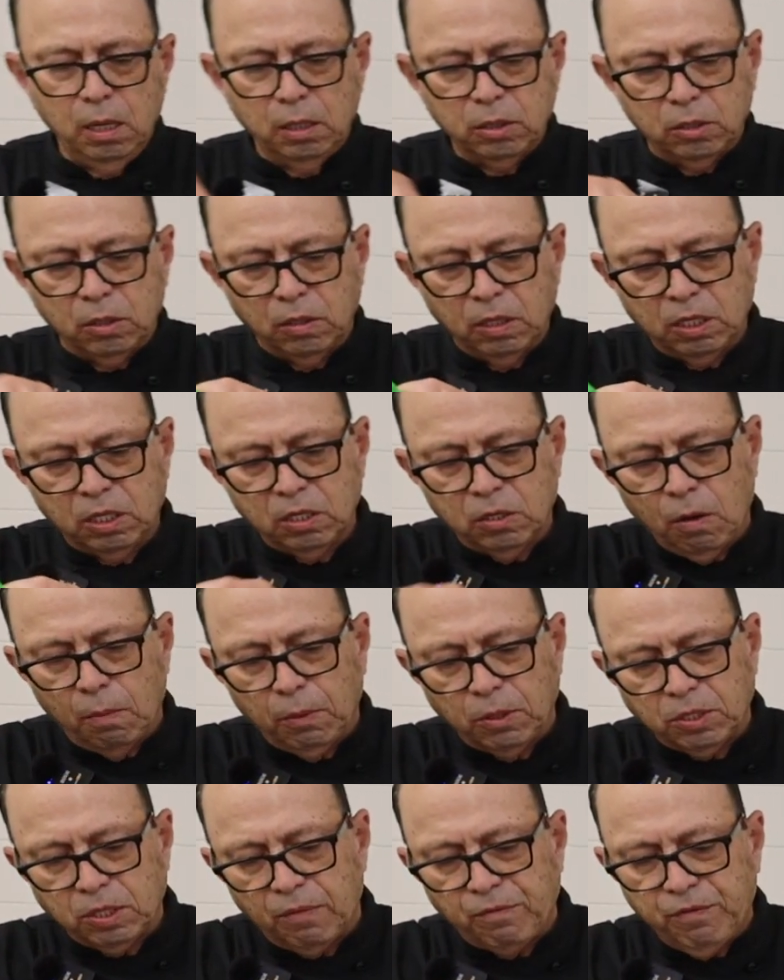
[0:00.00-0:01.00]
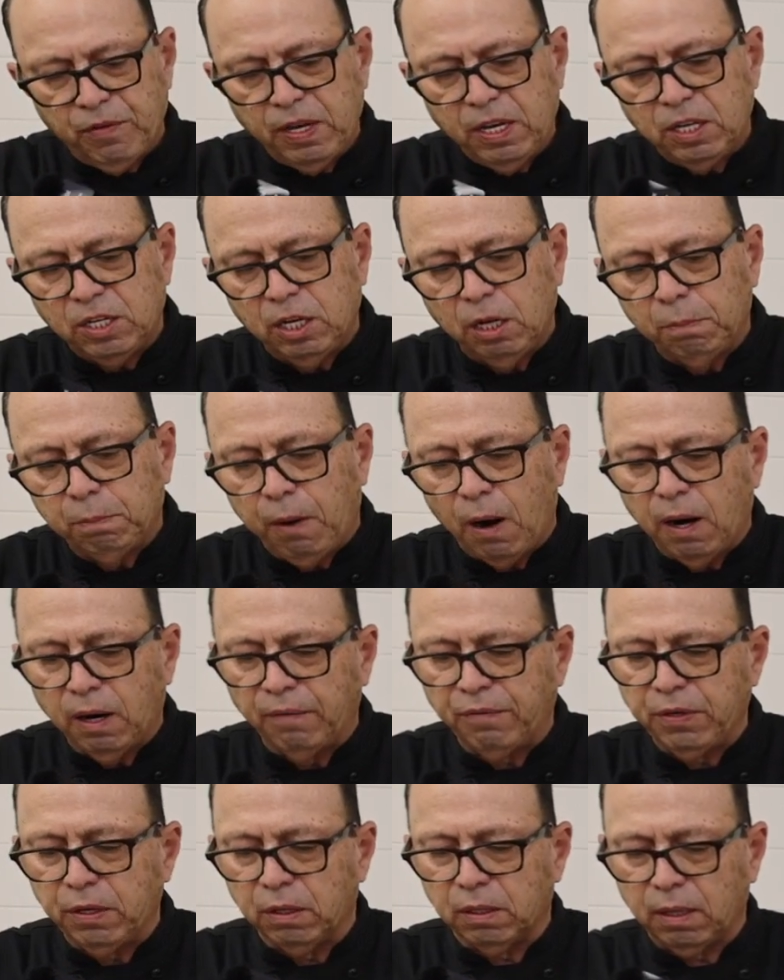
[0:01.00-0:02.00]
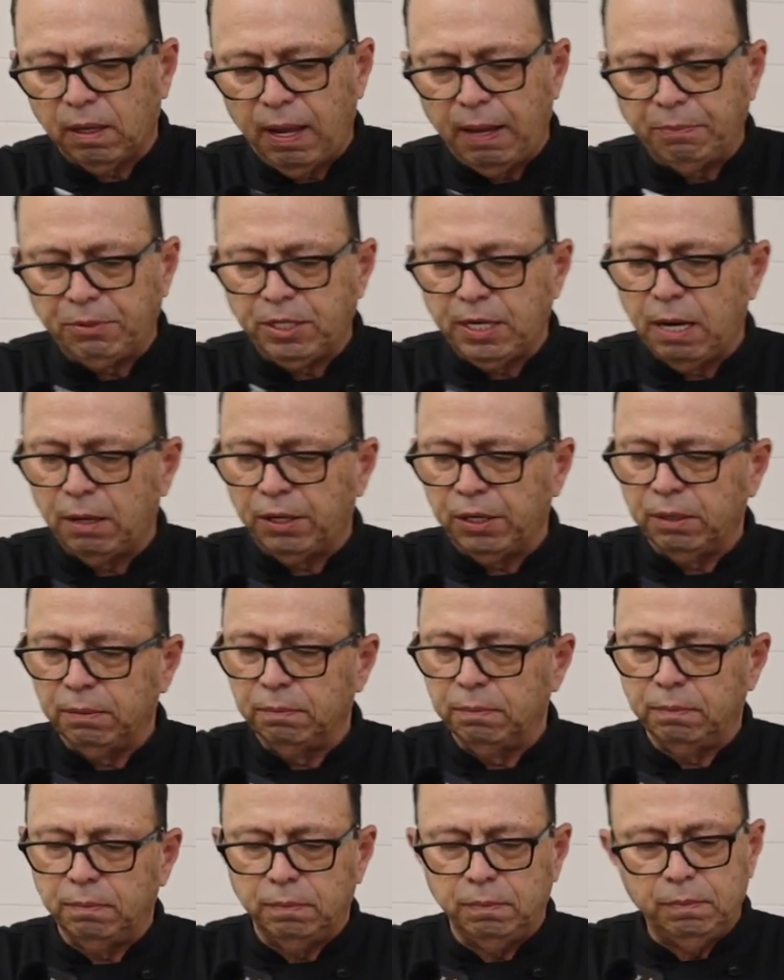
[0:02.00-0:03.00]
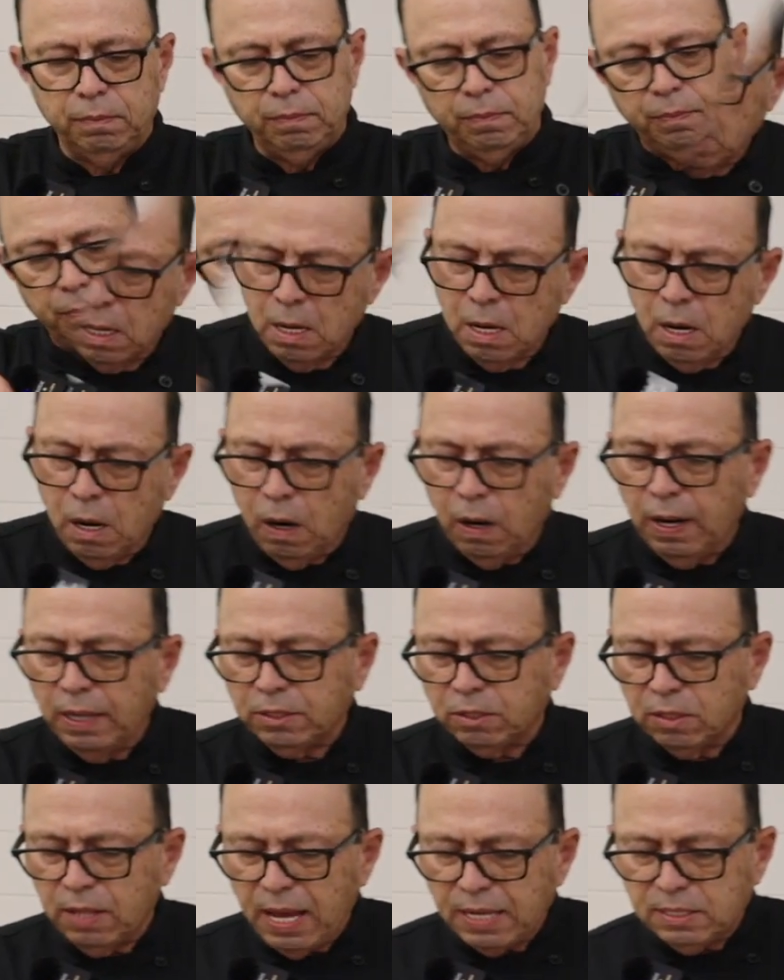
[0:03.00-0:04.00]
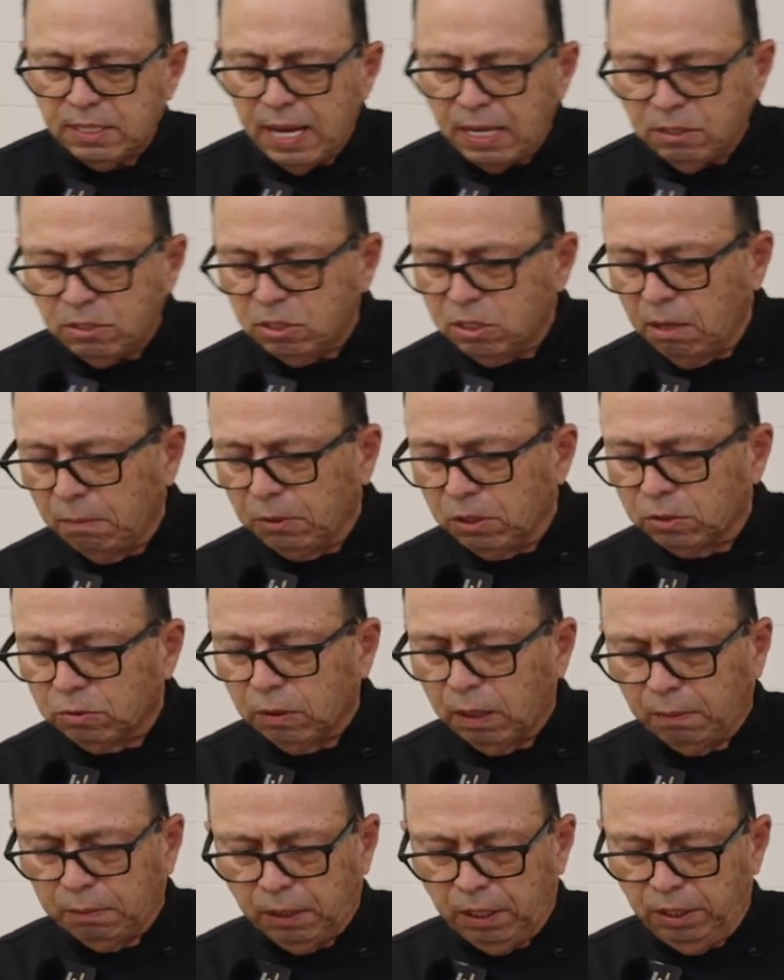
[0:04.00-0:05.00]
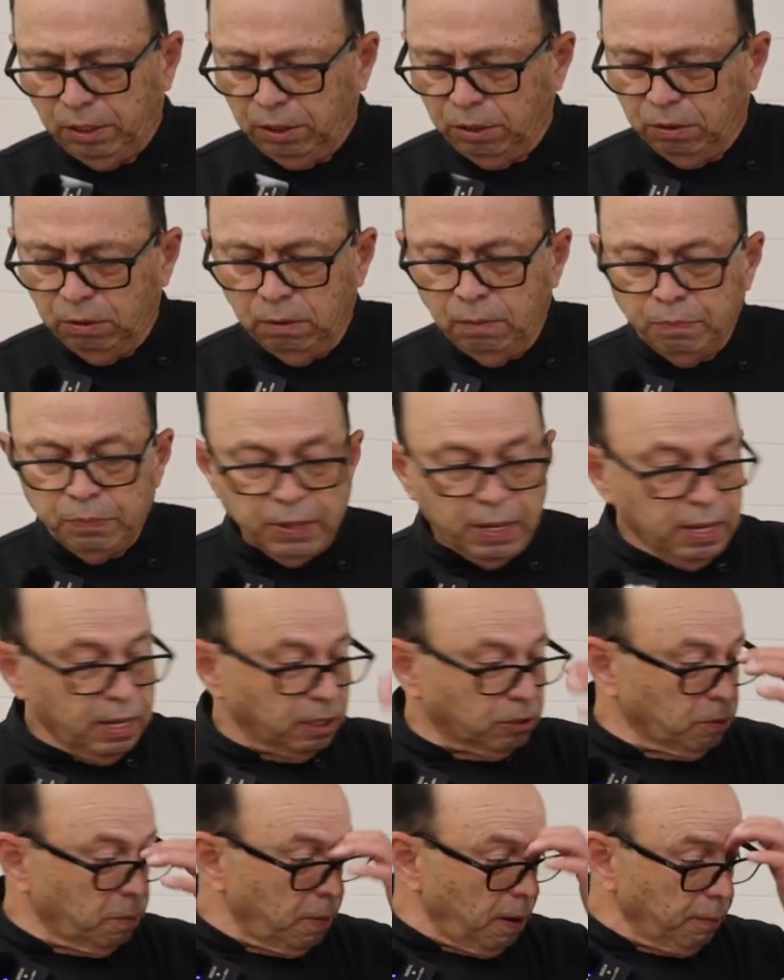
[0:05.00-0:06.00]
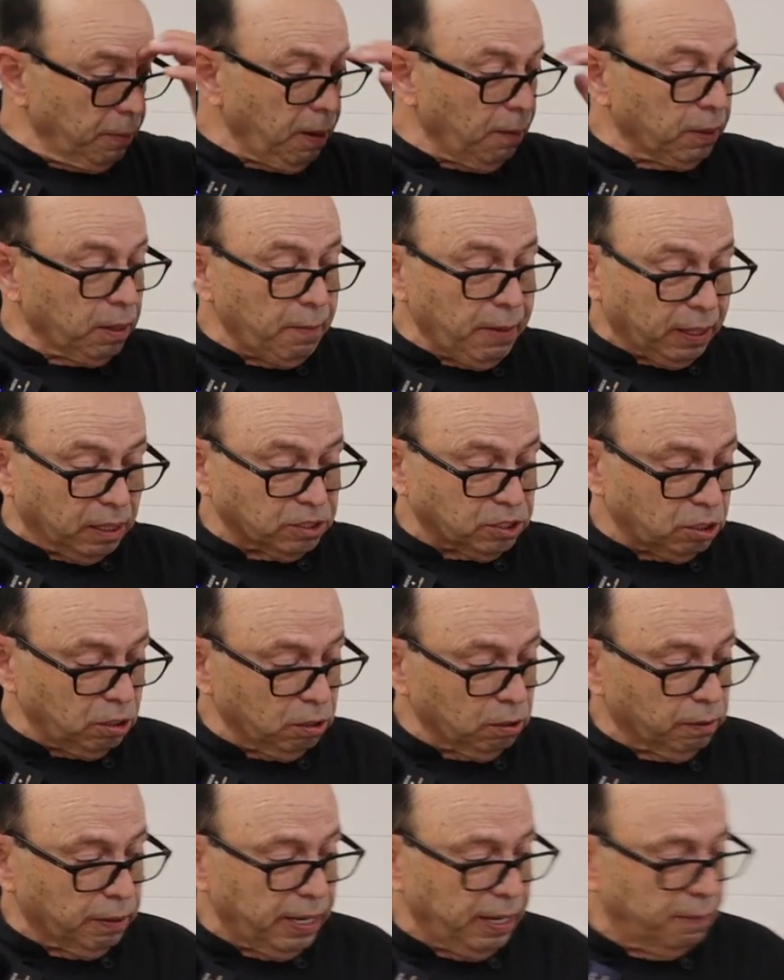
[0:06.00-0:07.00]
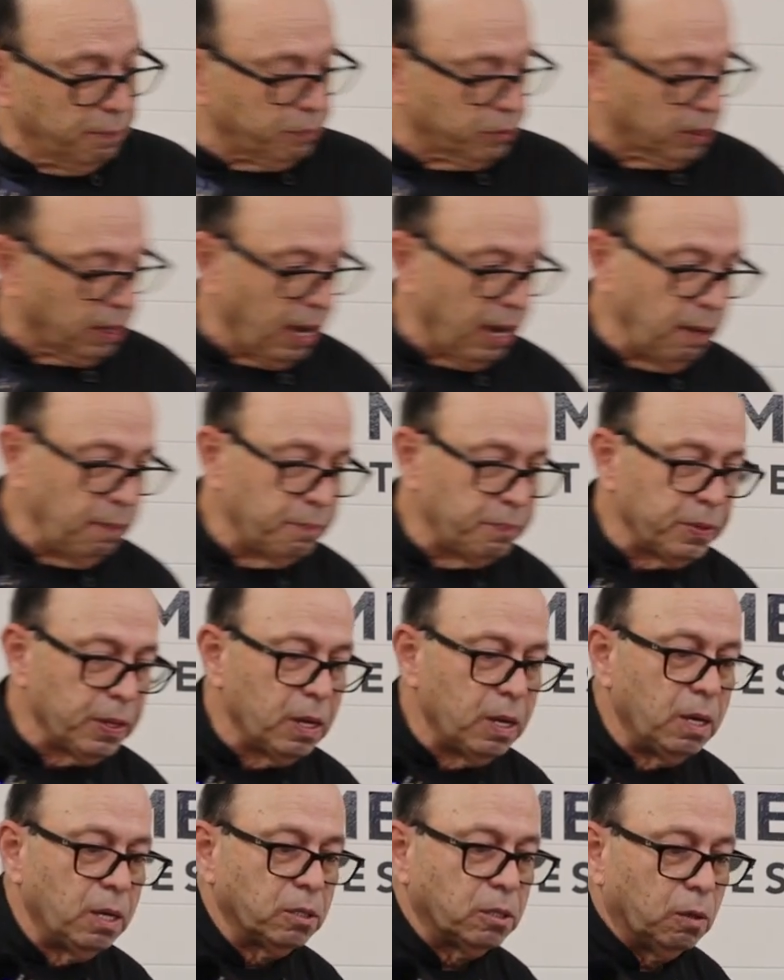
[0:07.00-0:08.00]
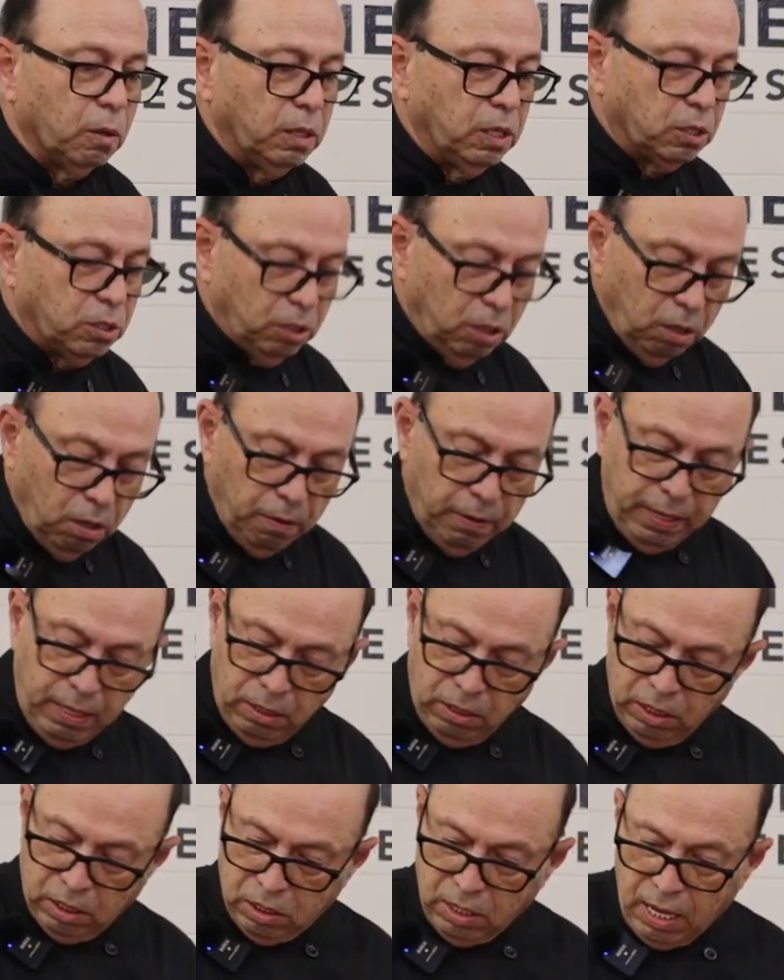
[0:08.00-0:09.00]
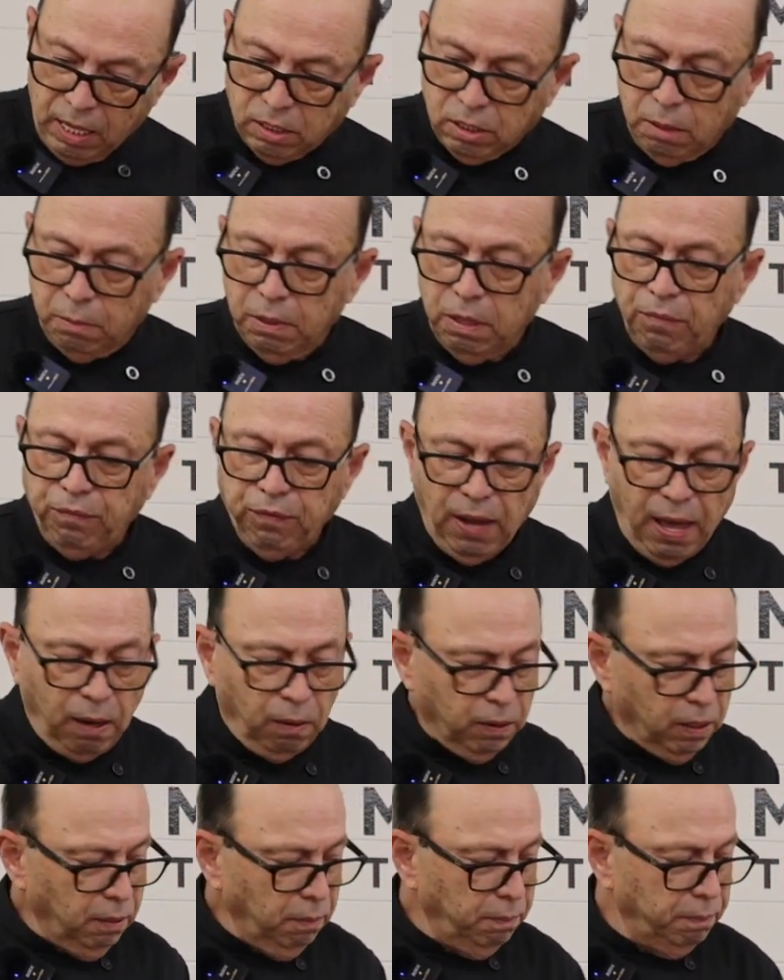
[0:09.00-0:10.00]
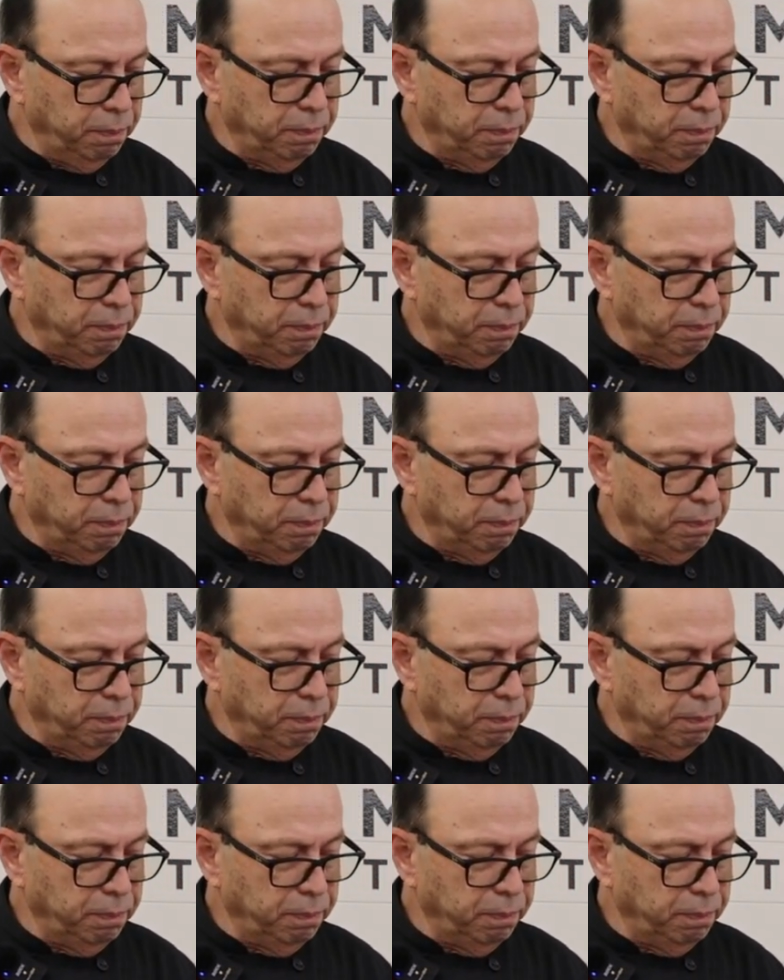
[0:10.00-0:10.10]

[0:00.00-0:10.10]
So this is almost the finishing part of your clam chowder. All right, so as that simmers, what I'm going to do is, remember, I'm going to make a slurry, okay? So in the slurry, you just take some of the flour.